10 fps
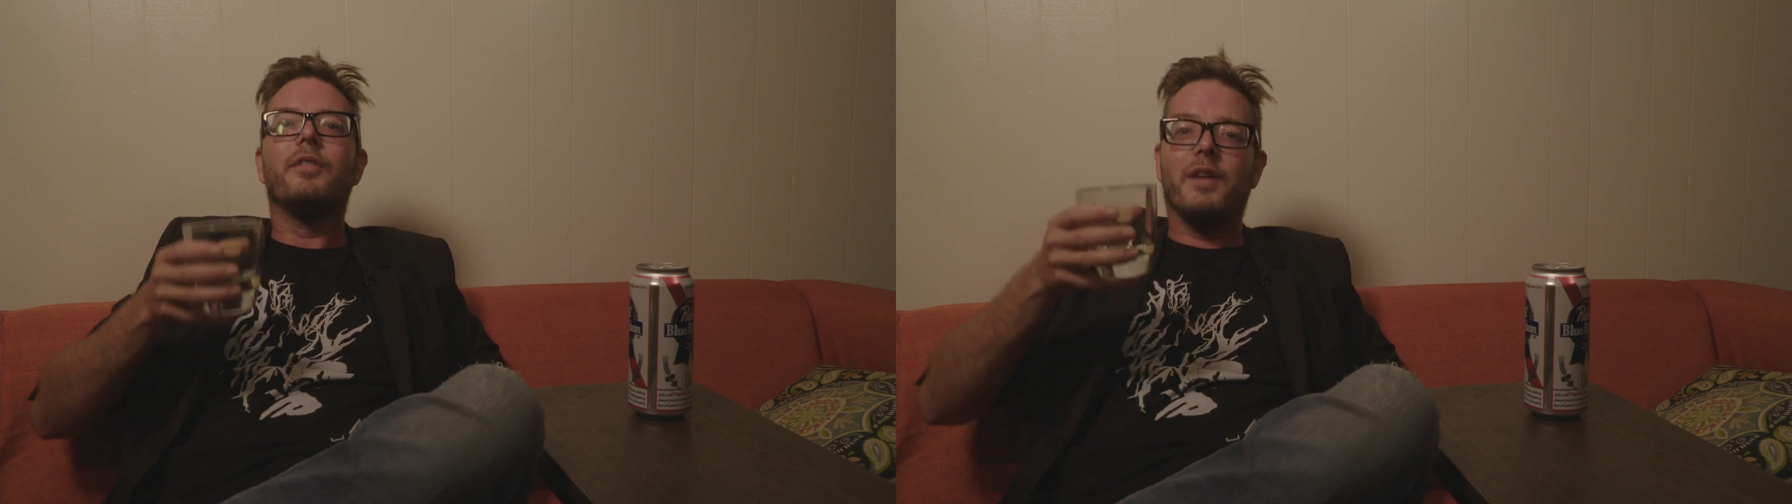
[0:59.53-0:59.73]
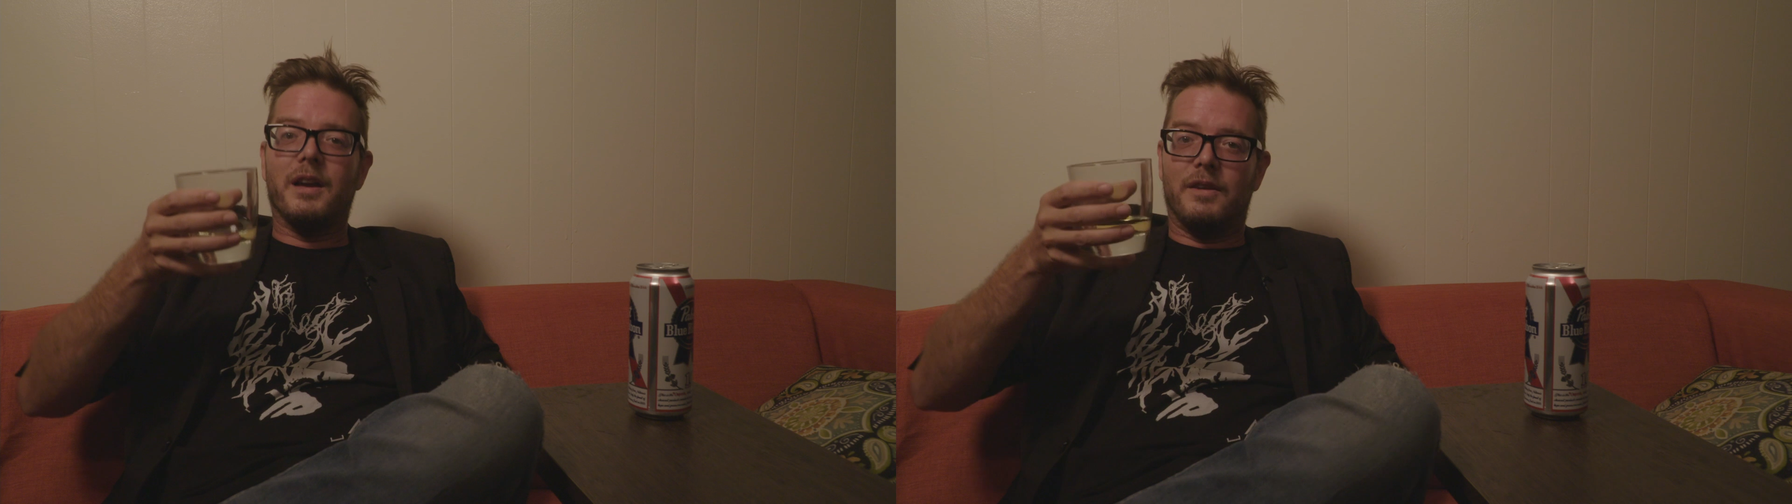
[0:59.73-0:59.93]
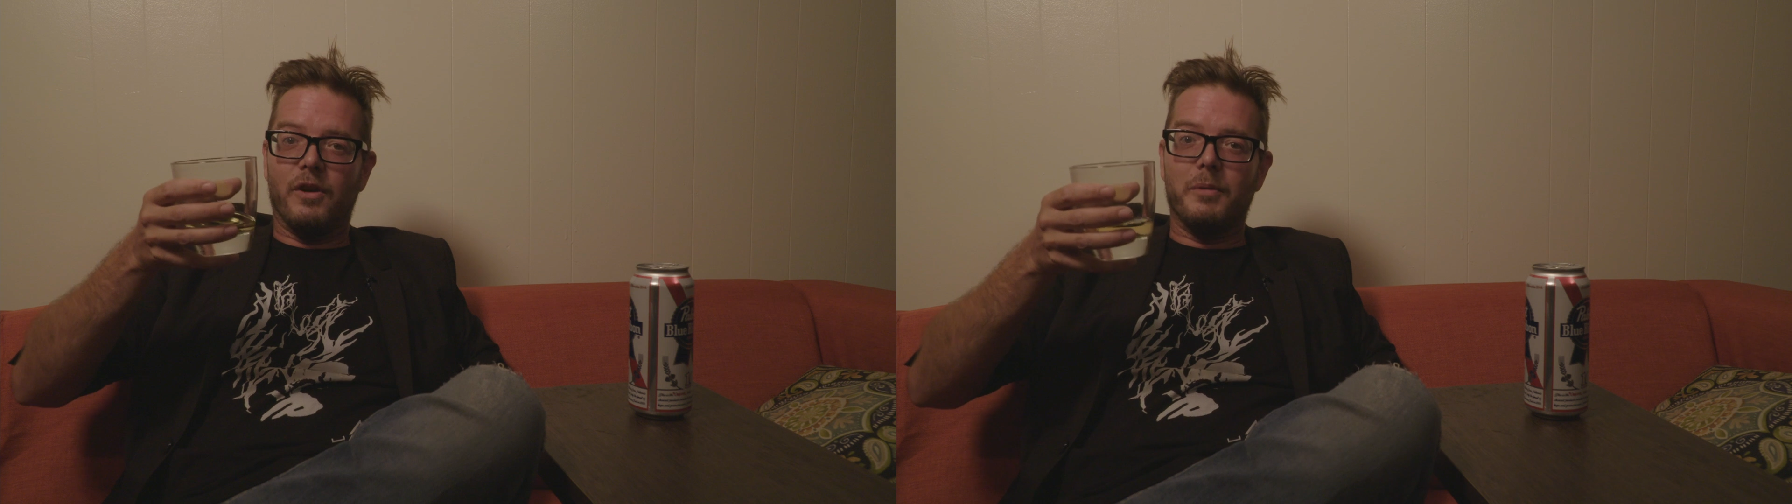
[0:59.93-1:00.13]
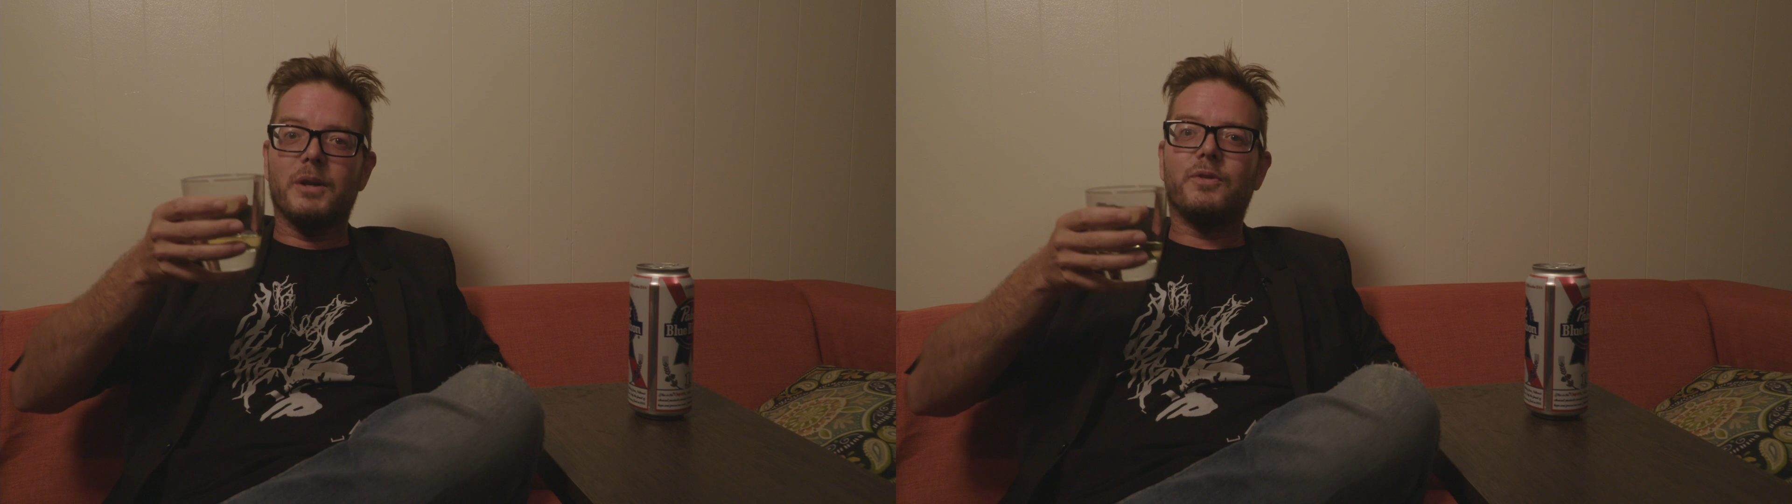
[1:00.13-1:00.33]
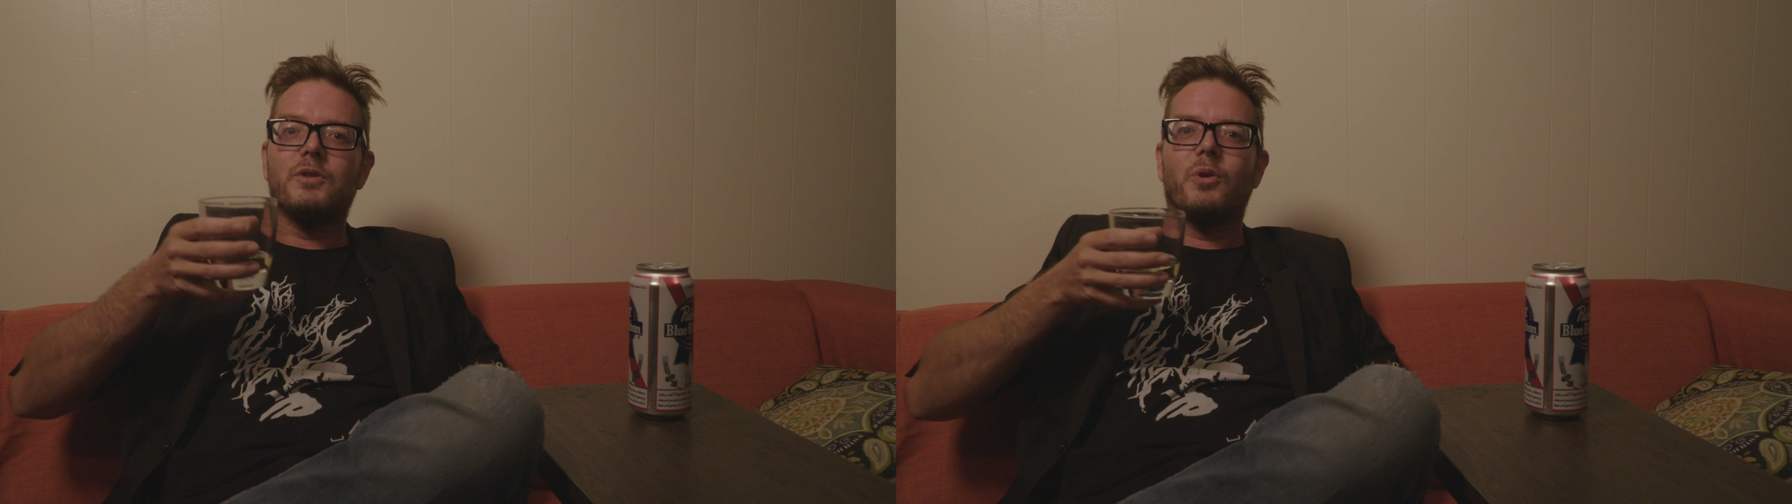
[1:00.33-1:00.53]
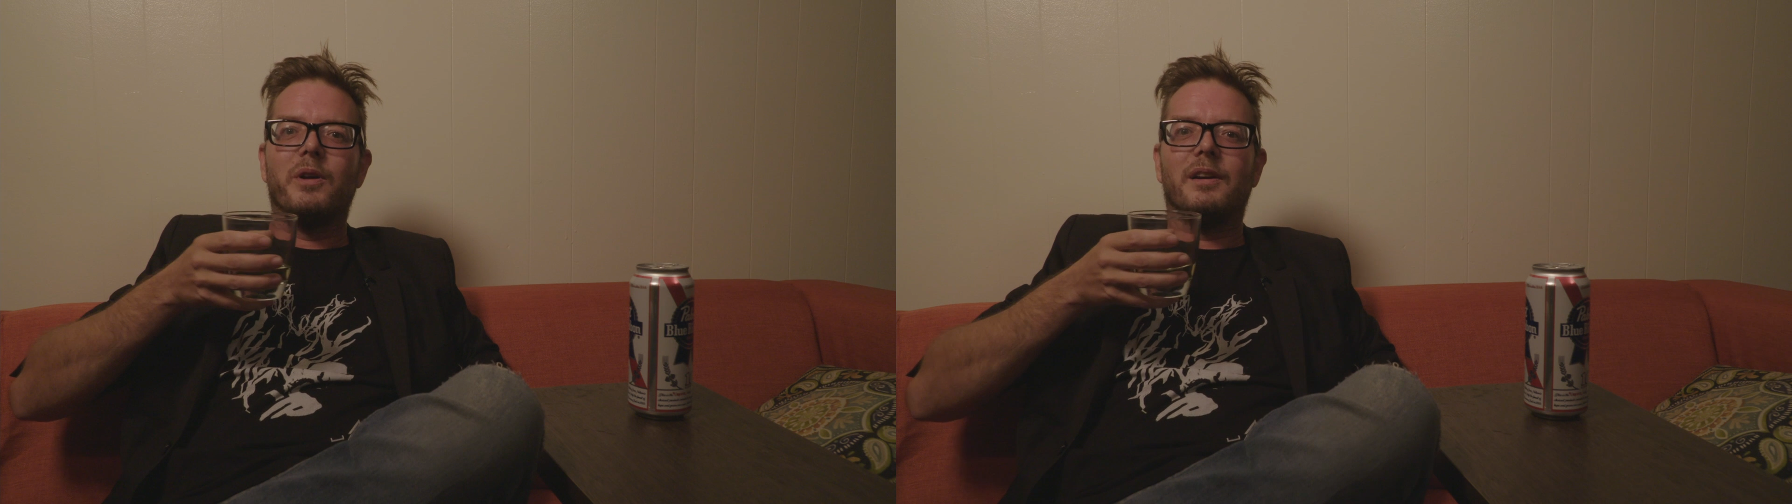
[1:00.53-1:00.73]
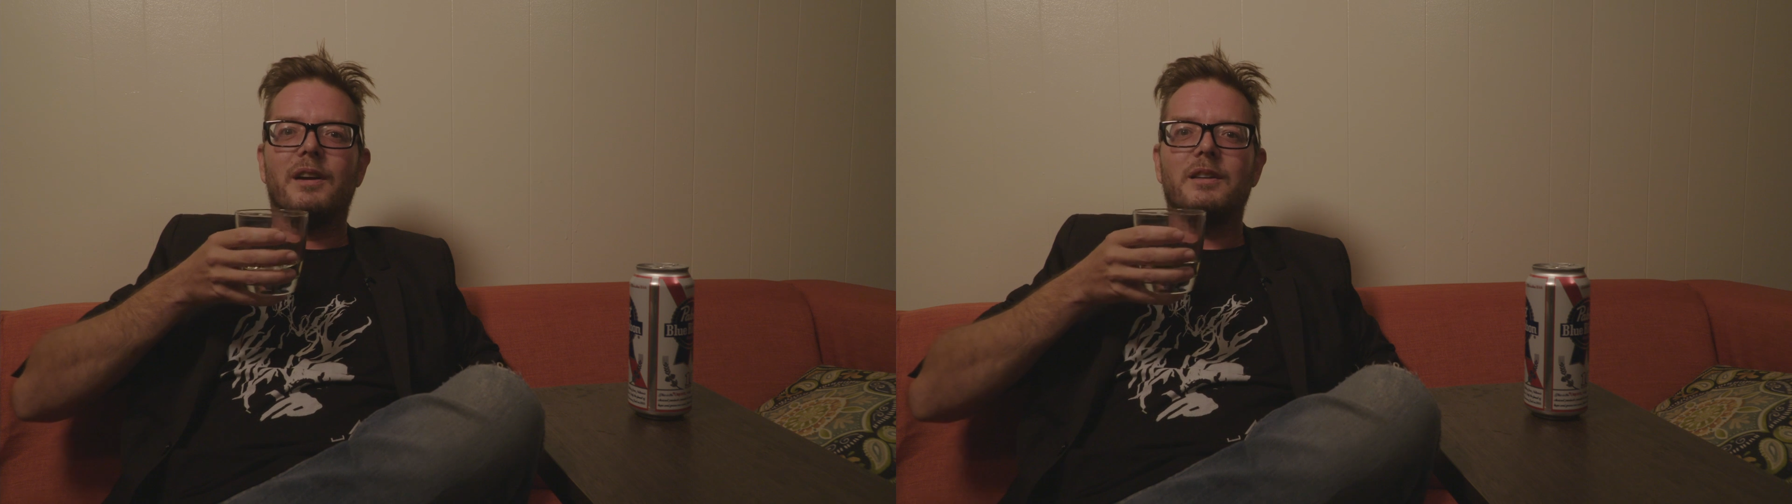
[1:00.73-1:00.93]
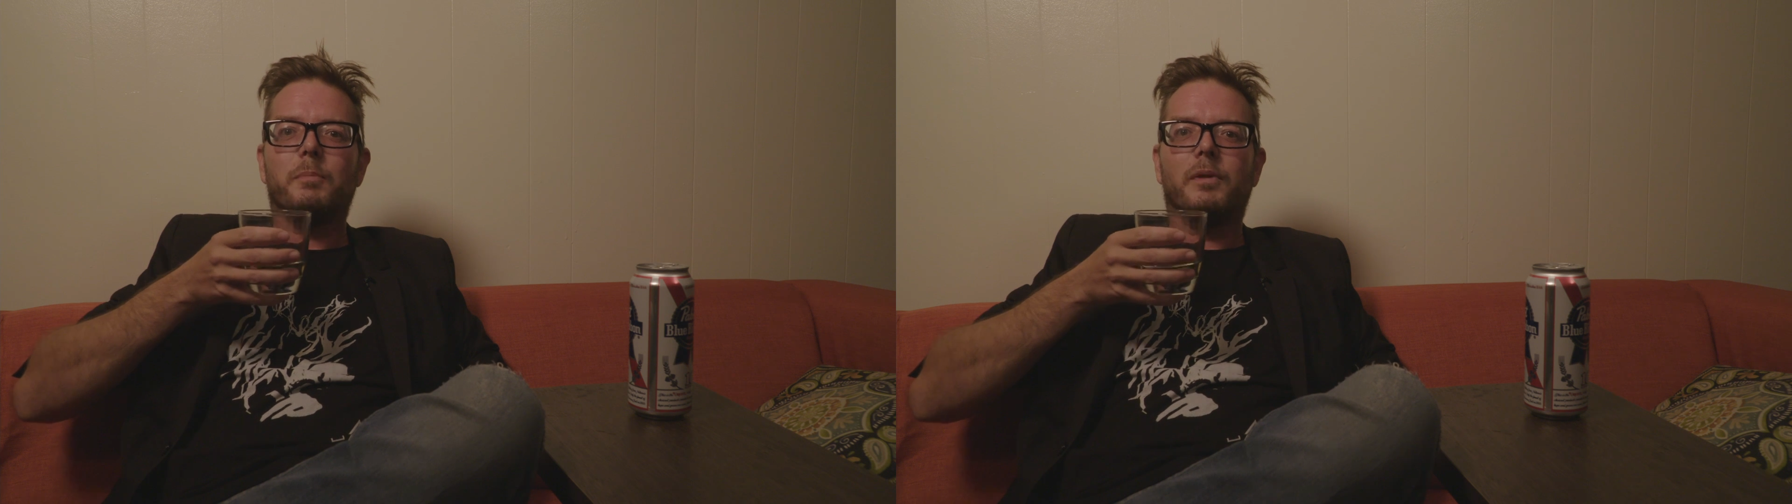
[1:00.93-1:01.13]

Thank you very much for joining us.